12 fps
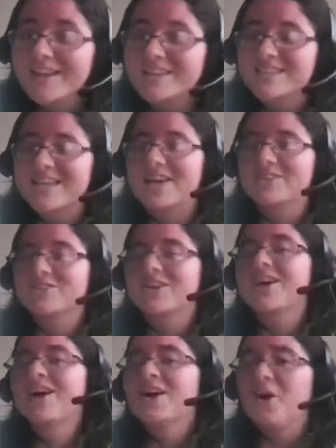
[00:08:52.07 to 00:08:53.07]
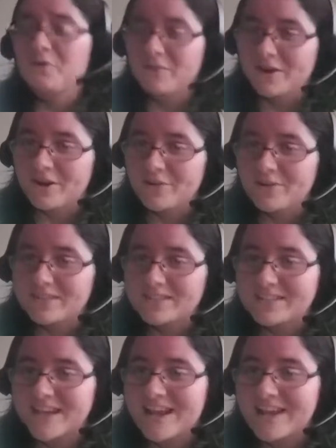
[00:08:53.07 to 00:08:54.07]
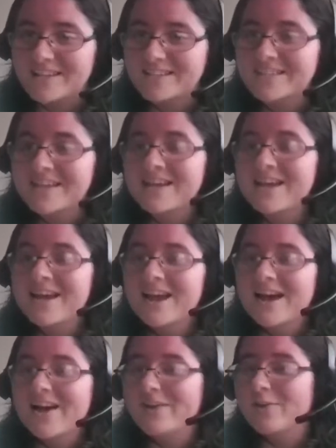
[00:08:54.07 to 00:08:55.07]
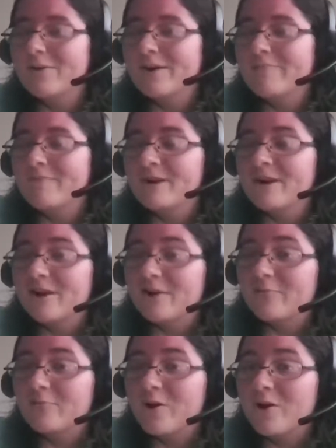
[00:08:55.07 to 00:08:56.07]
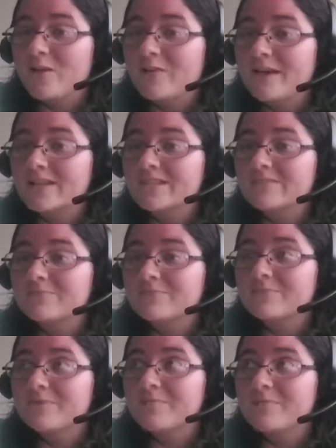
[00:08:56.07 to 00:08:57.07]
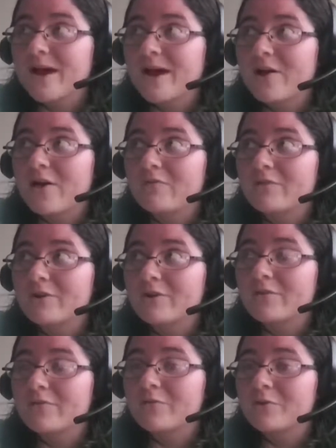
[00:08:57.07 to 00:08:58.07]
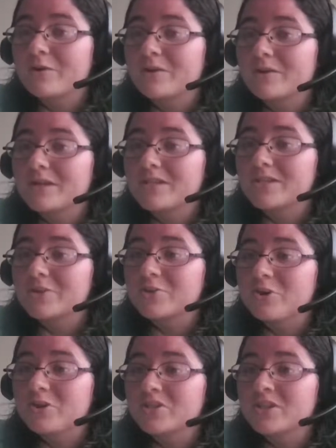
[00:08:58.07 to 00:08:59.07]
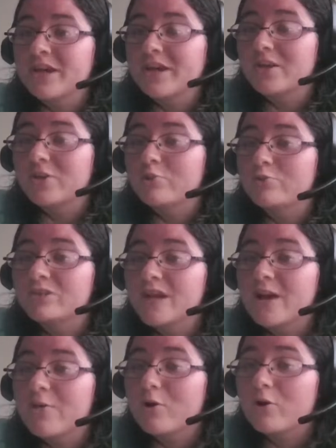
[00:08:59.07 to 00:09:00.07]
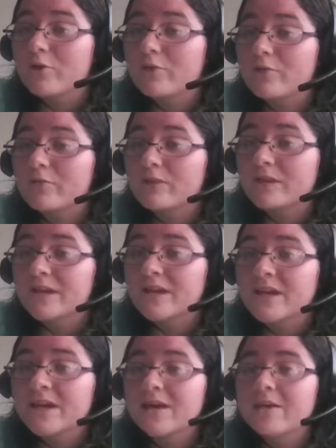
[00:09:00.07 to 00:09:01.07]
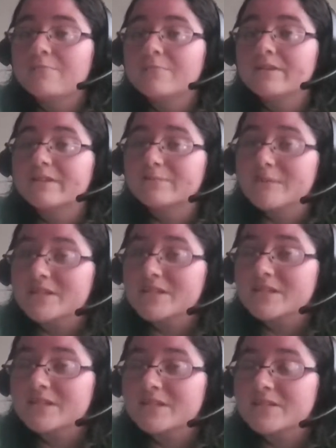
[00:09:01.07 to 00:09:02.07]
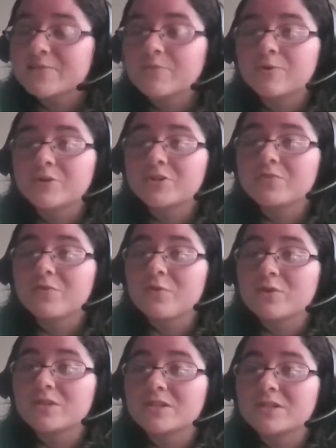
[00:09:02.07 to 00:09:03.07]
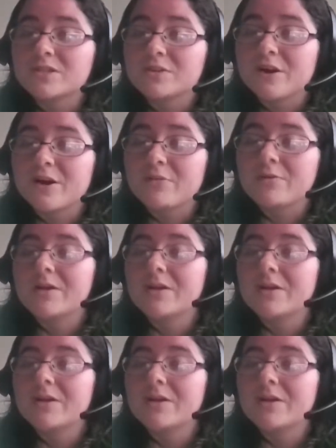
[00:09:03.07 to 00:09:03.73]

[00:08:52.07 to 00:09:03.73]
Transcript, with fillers: slash over here in the States. Uh, you have Monday Night Raw. That's been back over here for at least a good 10 years now, arguably. Miz and Mrs., which of course is, you know,